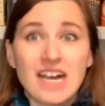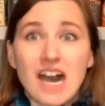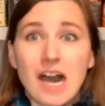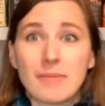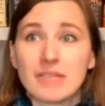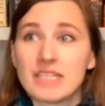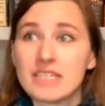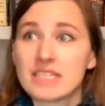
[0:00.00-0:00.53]
I
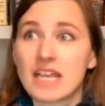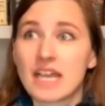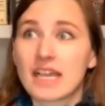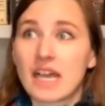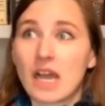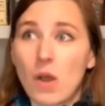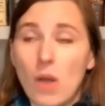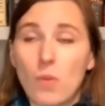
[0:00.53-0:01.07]
mean, he's
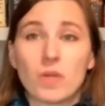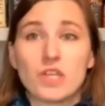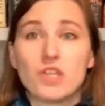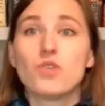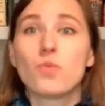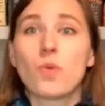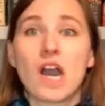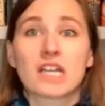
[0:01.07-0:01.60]
like, when
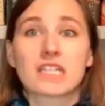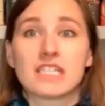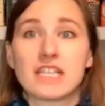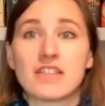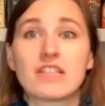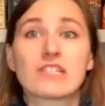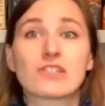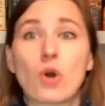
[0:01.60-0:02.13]
you walked
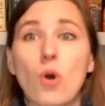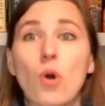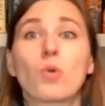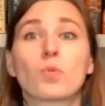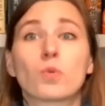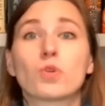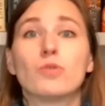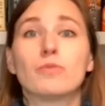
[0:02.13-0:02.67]
in, this whole
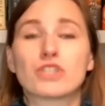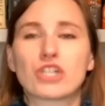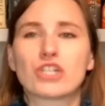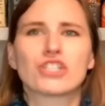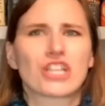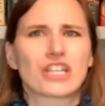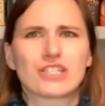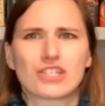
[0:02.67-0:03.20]
room
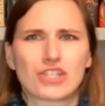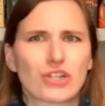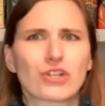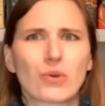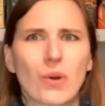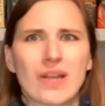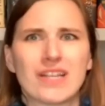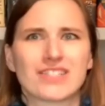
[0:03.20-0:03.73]
turned like a
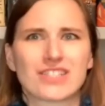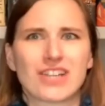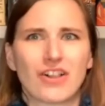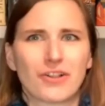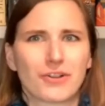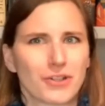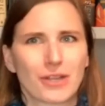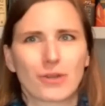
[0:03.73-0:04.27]
turquoise
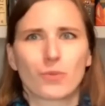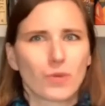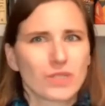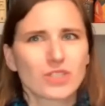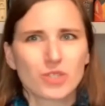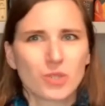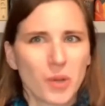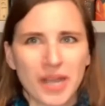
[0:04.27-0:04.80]
color. Like,
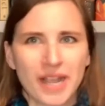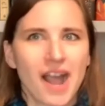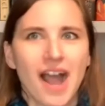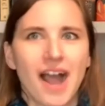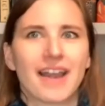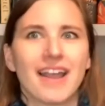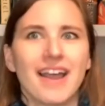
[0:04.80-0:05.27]
what's going on?